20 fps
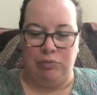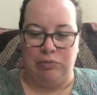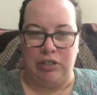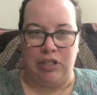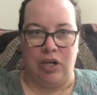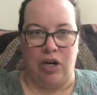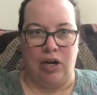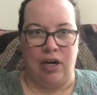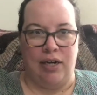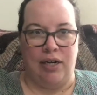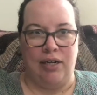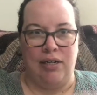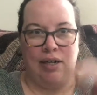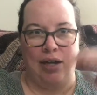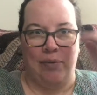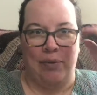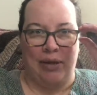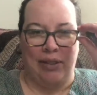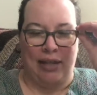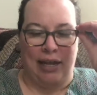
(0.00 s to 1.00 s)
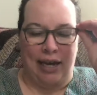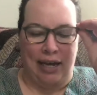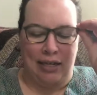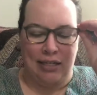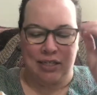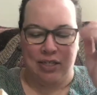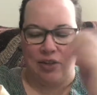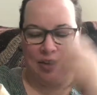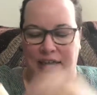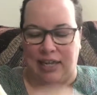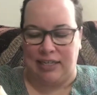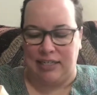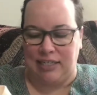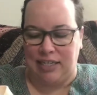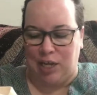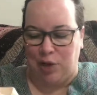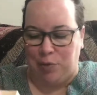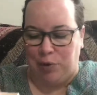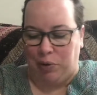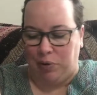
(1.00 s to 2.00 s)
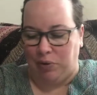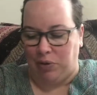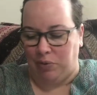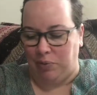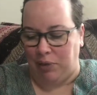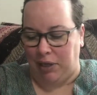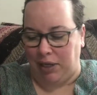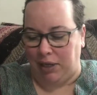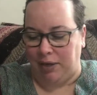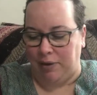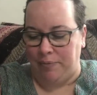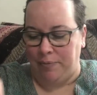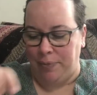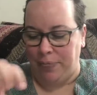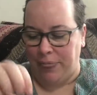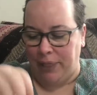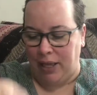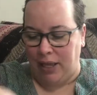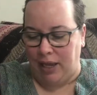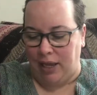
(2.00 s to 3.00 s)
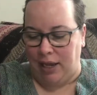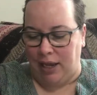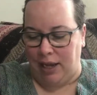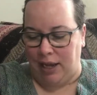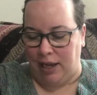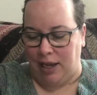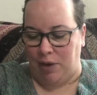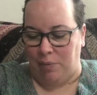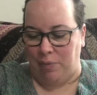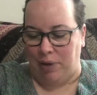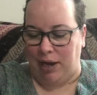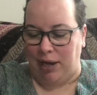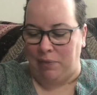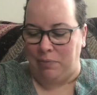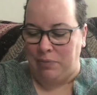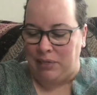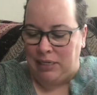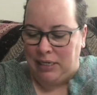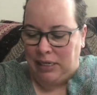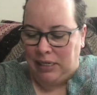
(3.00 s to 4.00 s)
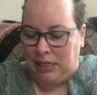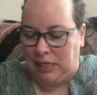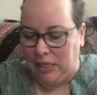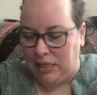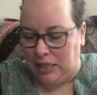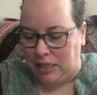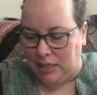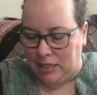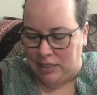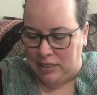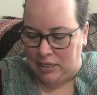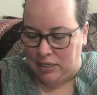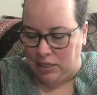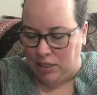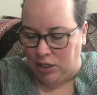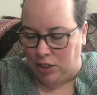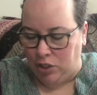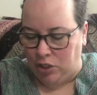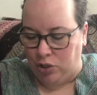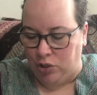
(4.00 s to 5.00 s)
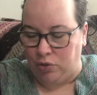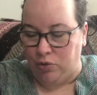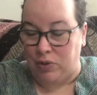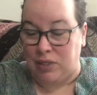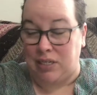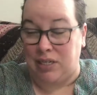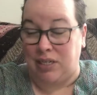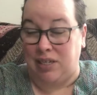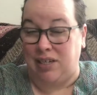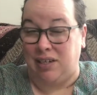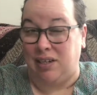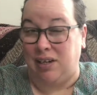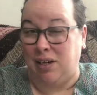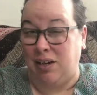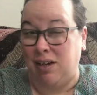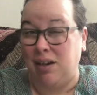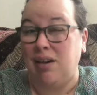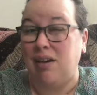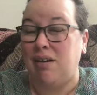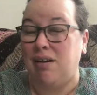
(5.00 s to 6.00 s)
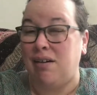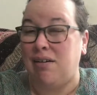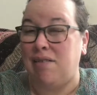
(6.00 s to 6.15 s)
sorry about that. So that's coming with me. I'm knitting this using,